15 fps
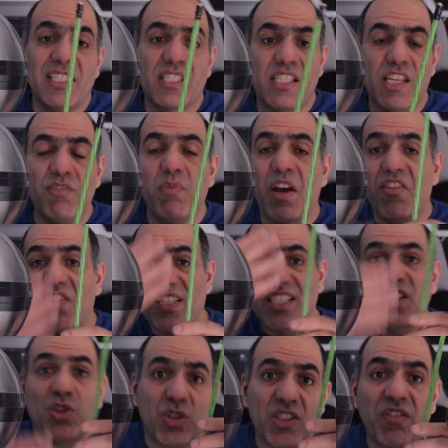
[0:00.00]
let's see if my
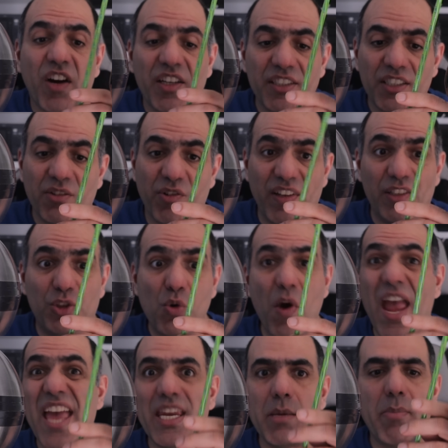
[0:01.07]
resistor divider will do
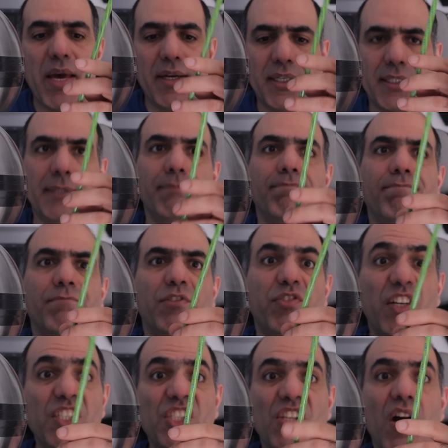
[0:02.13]
any better.
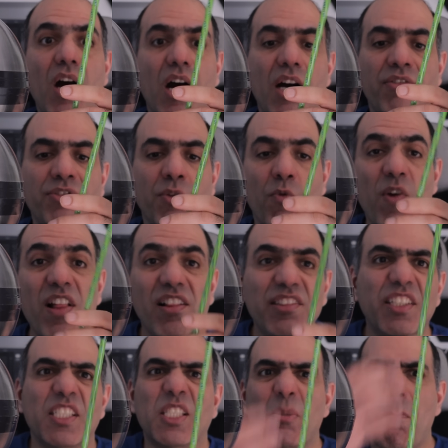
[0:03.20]
First off, will
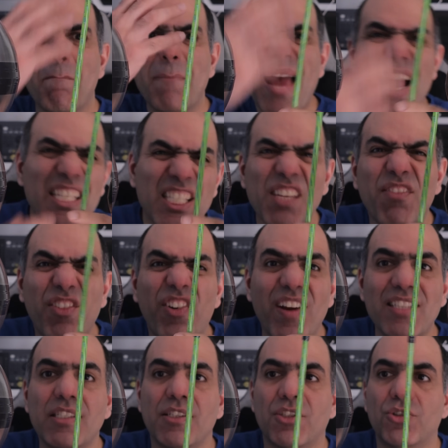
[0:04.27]
this massive
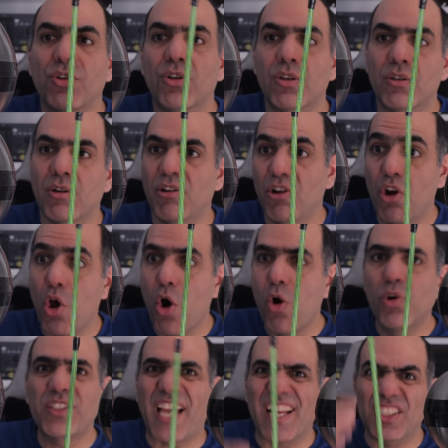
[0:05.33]
resistor
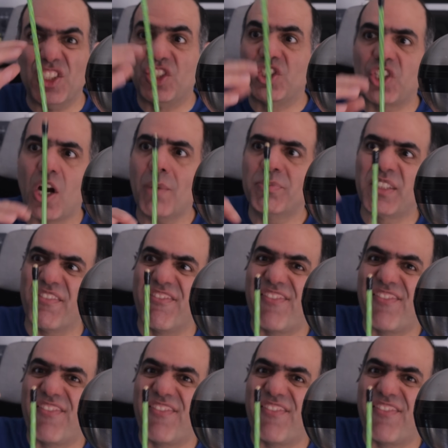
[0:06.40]
load and drop the